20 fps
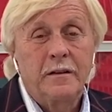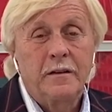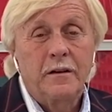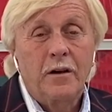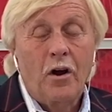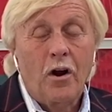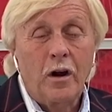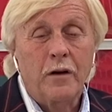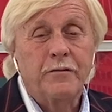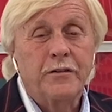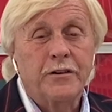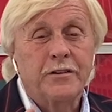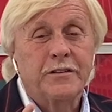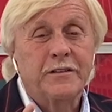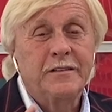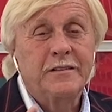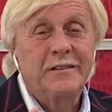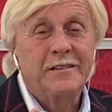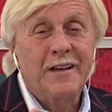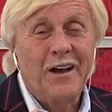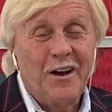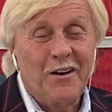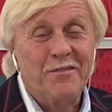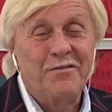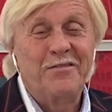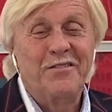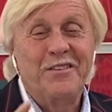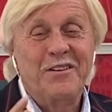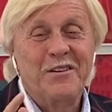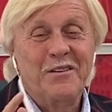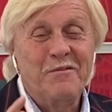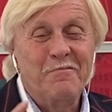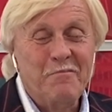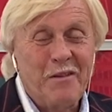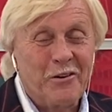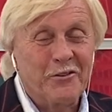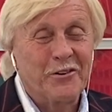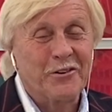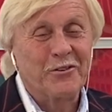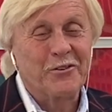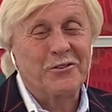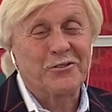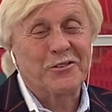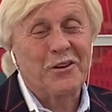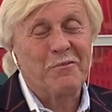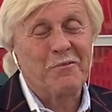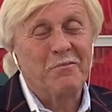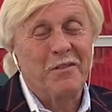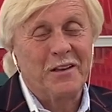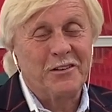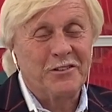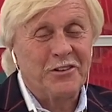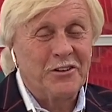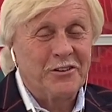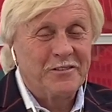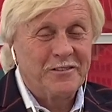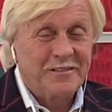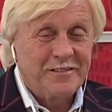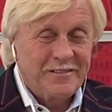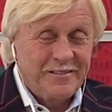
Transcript: harvest of miracles. God bless you.